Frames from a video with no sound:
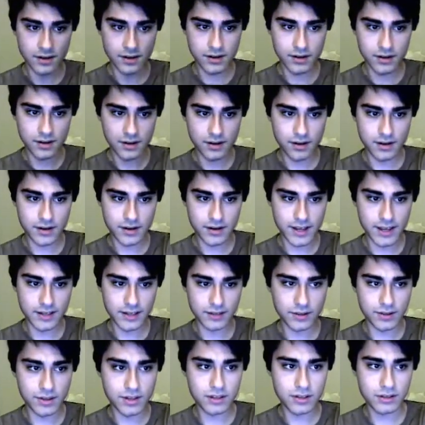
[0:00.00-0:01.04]
Okay, so
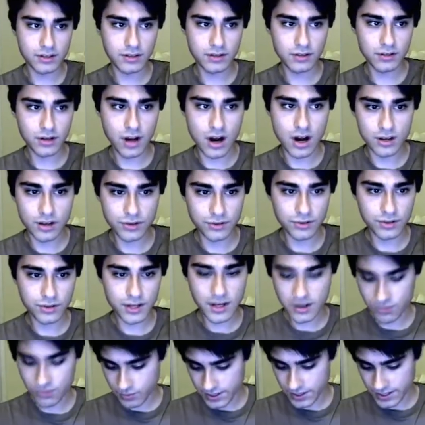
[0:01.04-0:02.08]
this console's kind of
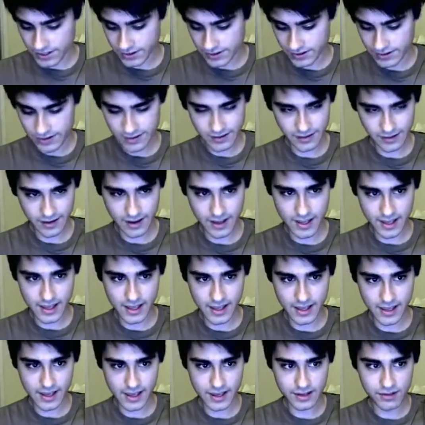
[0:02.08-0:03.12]
weird.
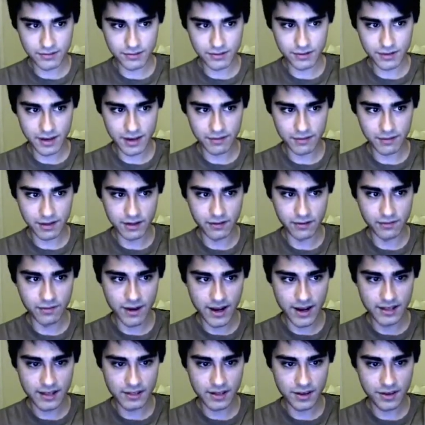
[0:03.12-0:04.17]
I don't really have good
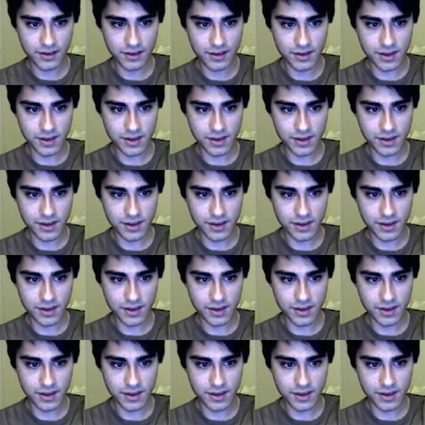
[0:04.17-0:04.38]
advice other than